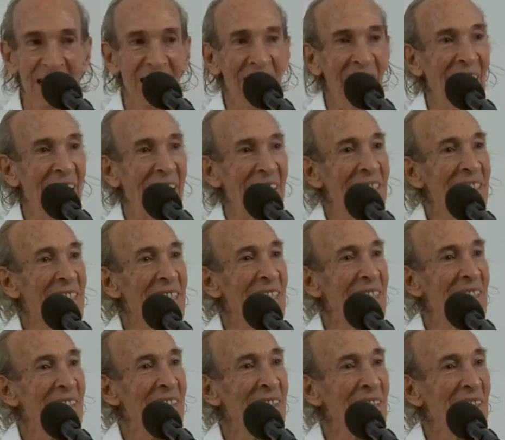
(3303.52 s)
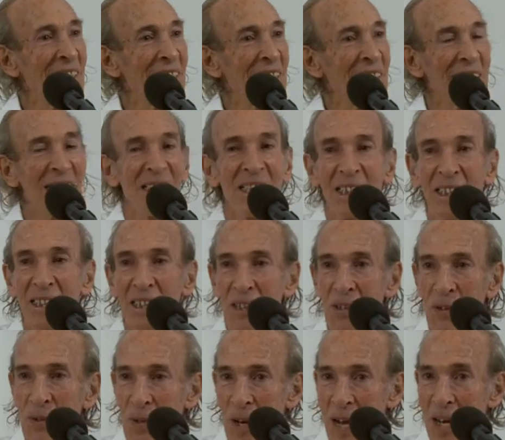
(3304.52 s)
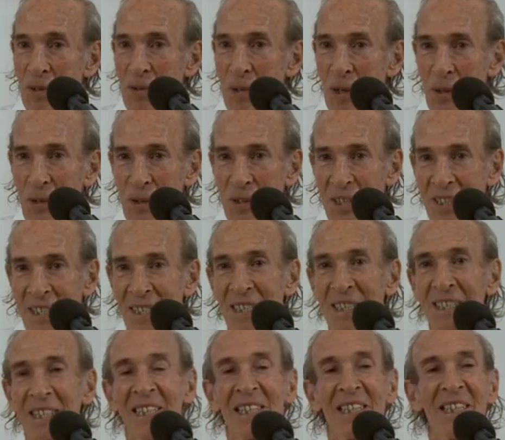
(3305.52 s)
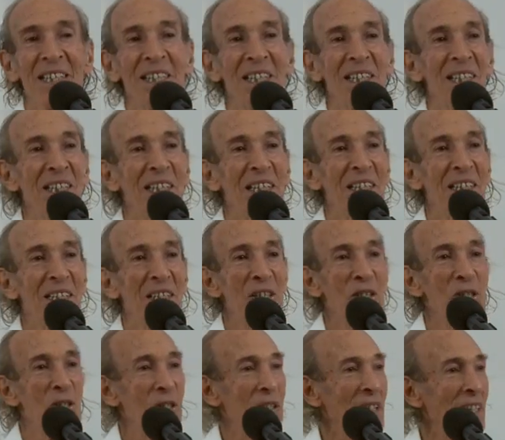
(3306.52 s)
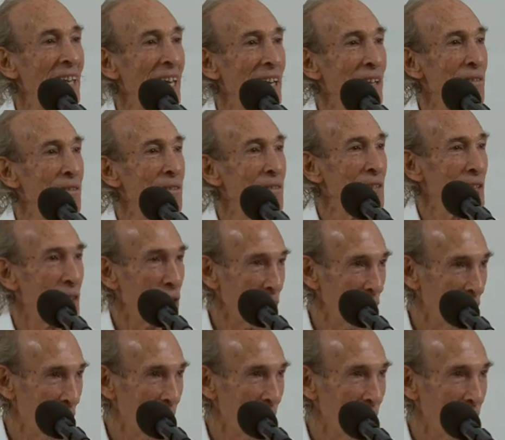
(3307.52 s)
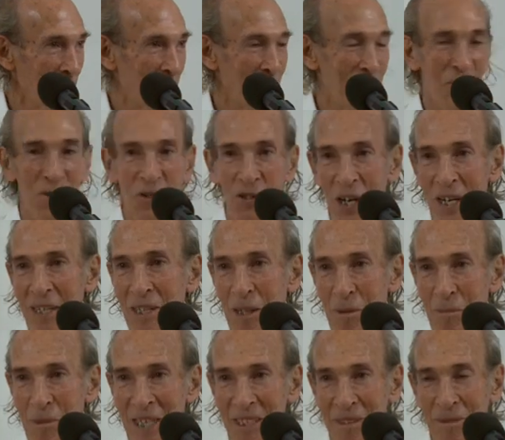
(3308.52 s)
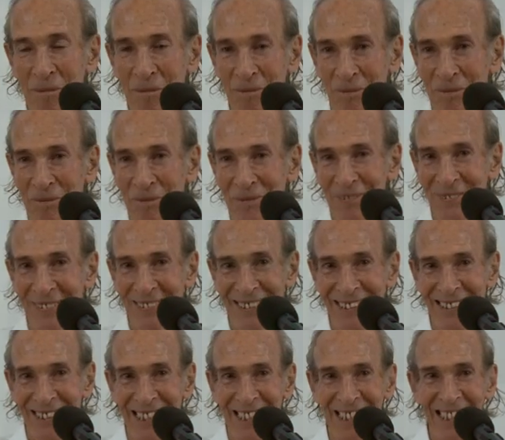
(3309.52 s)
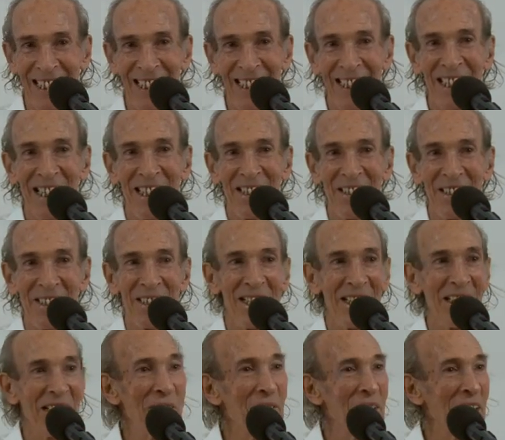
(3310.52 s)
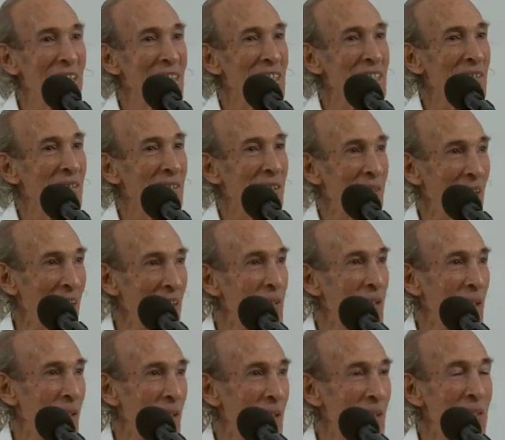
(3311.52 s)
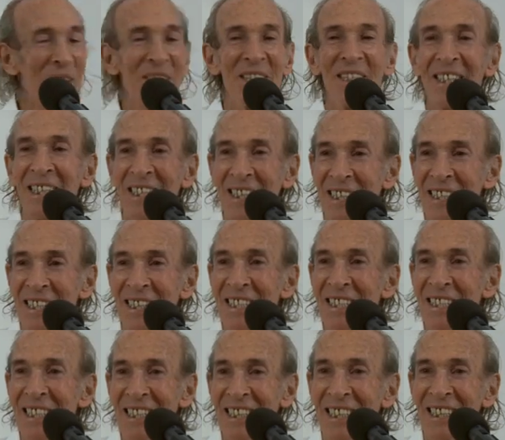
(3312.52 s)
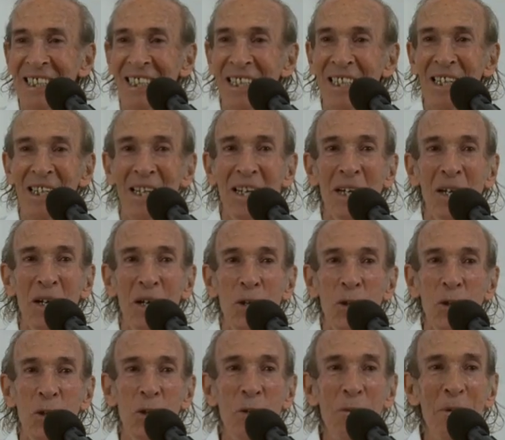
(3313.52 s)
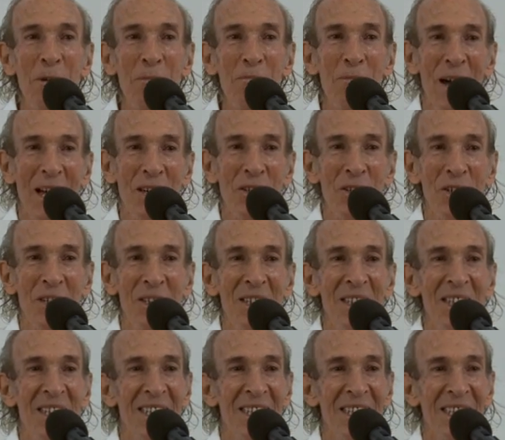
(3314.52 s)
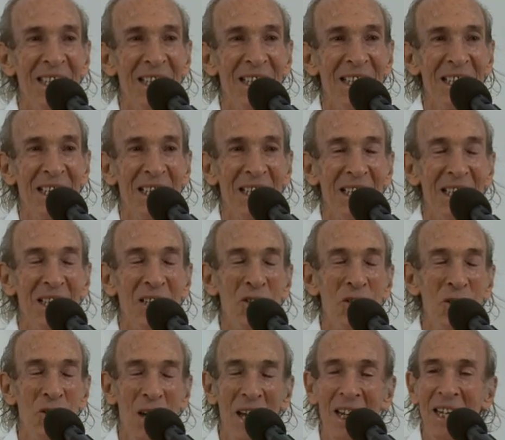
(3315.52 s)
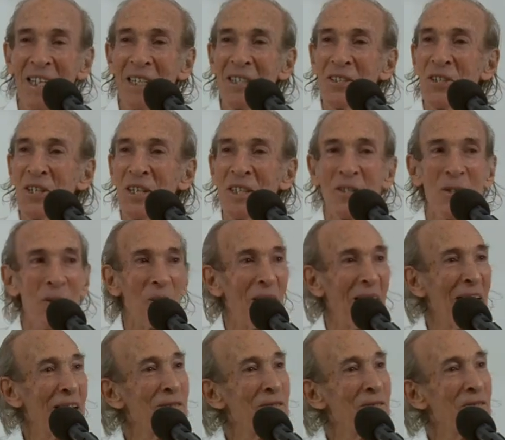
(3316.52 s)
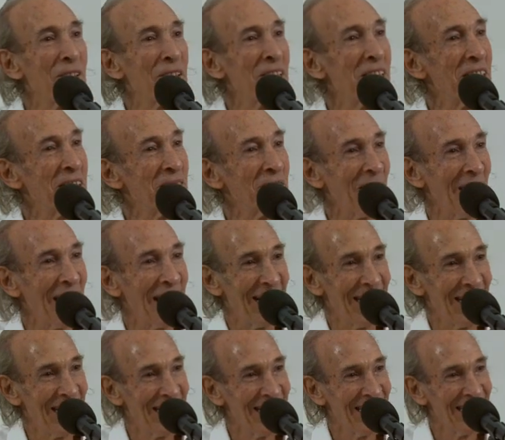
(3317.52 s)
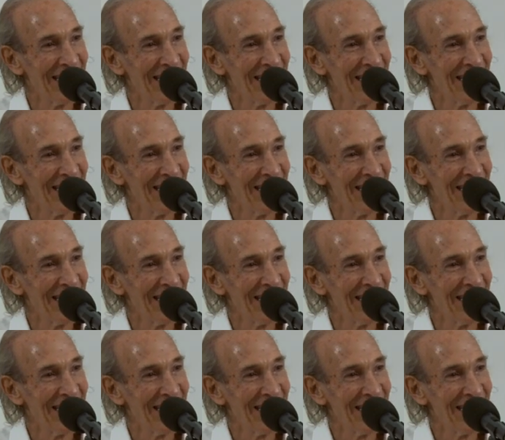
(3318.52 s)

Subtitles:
and red roses she gave to gentlemen. The significance of the red rose is human passions changed into love for the divine.